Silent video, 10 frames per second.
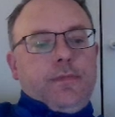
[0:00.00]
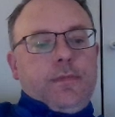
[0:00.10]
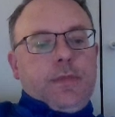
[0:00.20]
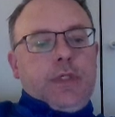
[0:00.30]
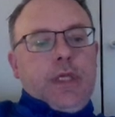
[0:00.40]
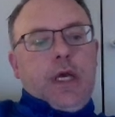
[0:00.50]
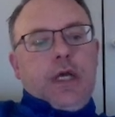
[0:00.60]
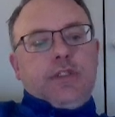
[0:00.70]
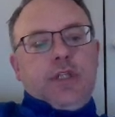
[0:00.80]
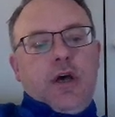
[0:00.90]
Yeah,
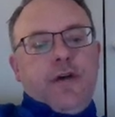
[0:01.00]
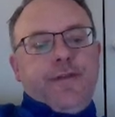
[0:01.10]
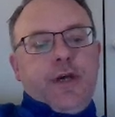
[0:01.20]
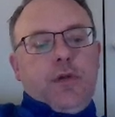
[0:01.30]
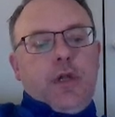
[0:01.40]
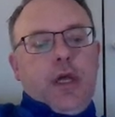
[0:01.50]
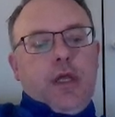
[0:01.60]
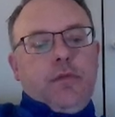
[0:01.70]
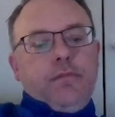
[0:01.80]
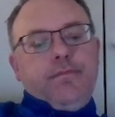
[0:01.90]
so I felt
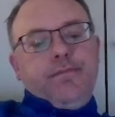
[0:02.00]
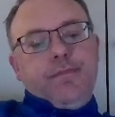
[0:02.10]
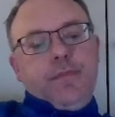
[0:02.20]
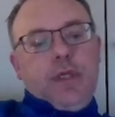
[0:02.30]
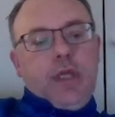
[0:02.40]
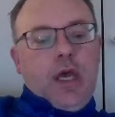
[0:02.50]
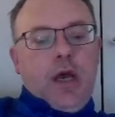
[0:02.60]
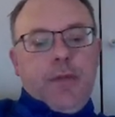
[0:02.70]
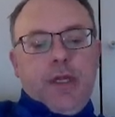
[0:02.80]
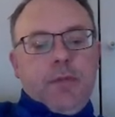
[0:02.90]
like, yeah, I
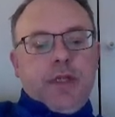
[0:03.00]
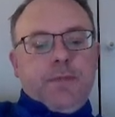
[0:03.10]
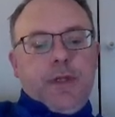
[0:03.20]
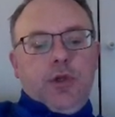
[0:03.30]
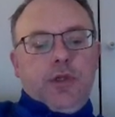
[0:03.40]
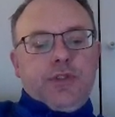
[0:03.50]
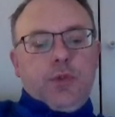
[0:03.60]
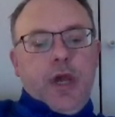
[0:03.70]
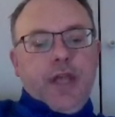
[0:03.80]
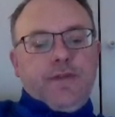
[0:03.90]
mean, there must be lots of
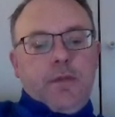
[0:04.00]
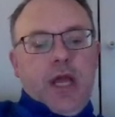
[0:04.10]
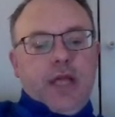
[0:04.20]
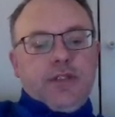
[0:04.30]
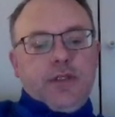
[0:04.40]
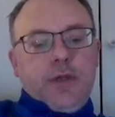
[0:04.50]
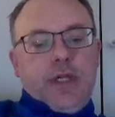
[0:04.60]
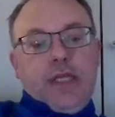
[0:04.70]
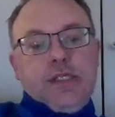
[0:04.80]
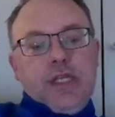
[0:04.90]
ways for black to at
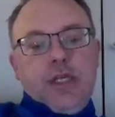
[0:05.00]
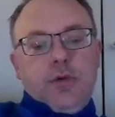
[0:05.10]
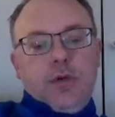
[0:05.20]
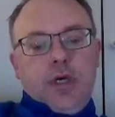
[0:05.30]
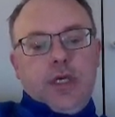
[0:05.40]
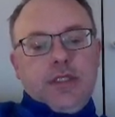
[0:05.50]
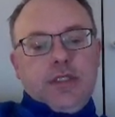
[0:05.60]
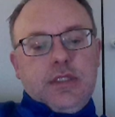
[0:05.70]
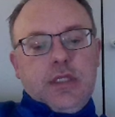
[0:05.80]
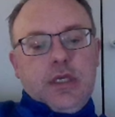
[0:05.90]
least
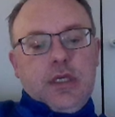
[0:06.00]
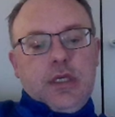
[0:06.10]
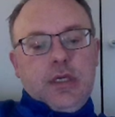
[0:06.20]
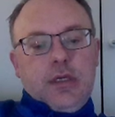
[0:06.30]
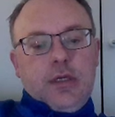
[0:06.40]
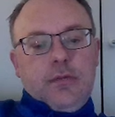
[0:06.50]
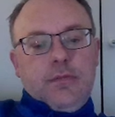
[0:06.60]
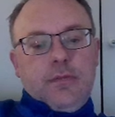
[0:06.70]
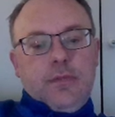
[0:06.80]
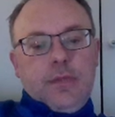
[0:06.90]
equalise.
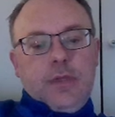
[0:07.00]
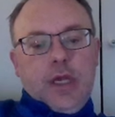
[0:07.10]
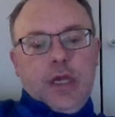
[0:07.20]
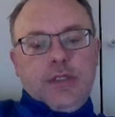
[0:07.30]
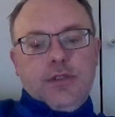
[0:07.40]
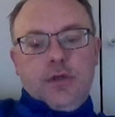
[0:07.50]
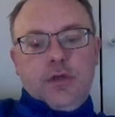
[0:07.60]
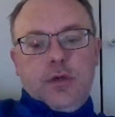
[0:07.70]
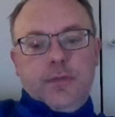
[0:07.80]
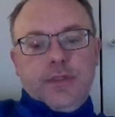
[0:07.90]
Yeah, and he's got
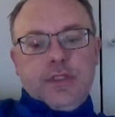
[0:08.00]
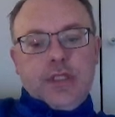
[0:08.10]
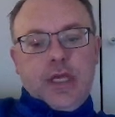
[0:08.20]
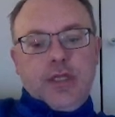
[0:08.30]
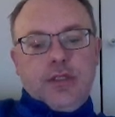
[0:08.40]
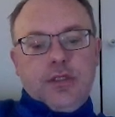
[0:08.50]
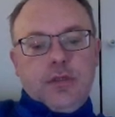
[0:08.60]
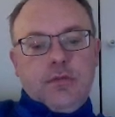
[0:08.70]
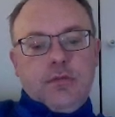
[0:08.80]
compensation.